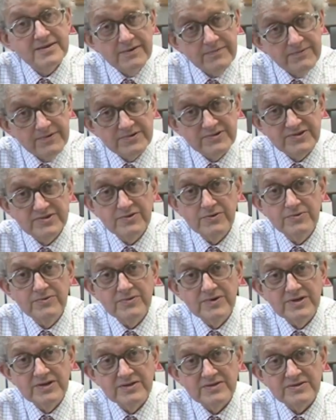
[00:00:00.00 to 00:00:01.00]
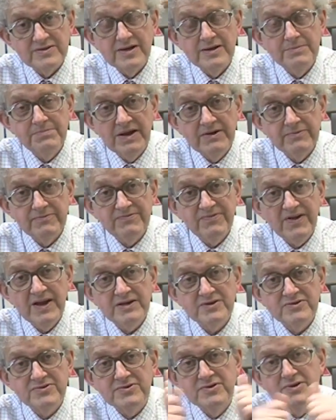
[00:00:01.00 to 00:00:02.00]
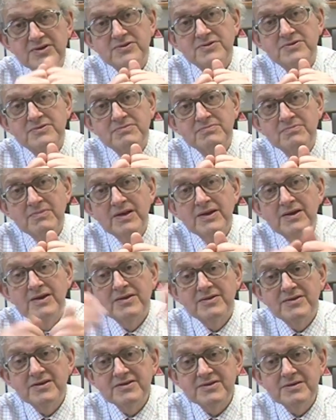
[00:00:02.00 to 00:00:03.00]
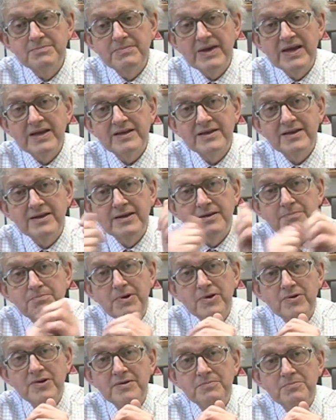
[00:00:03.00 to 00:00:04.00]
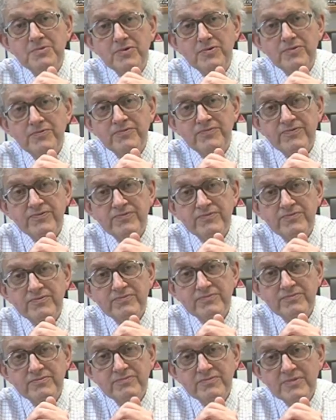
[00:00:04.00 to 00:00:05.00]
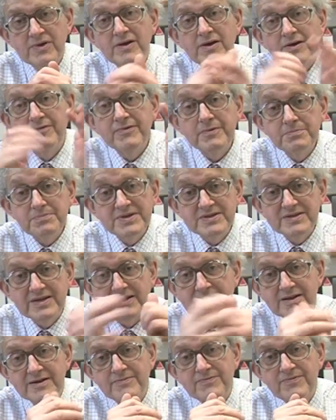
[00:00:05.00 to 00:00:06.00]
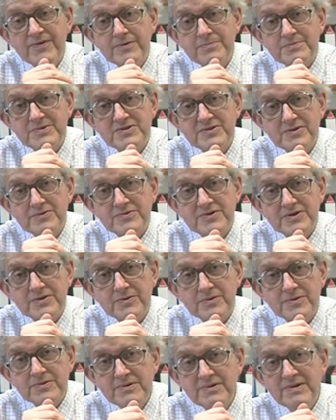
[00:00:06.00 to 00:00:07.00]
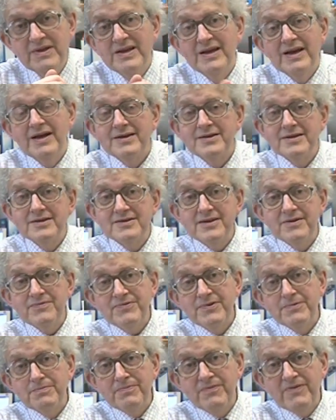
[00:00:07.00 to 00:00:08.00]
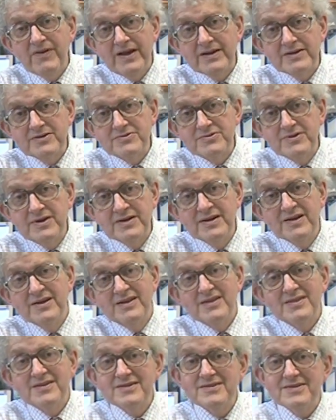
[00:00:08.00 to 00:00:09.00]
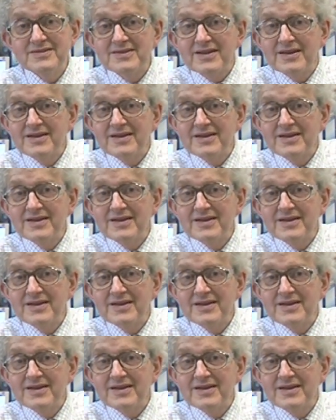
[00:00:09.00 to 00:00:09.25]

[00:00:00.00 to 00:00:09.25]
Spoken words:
several stories about factories that are making a polymorph of a particular pharmaceutical and a different factory that is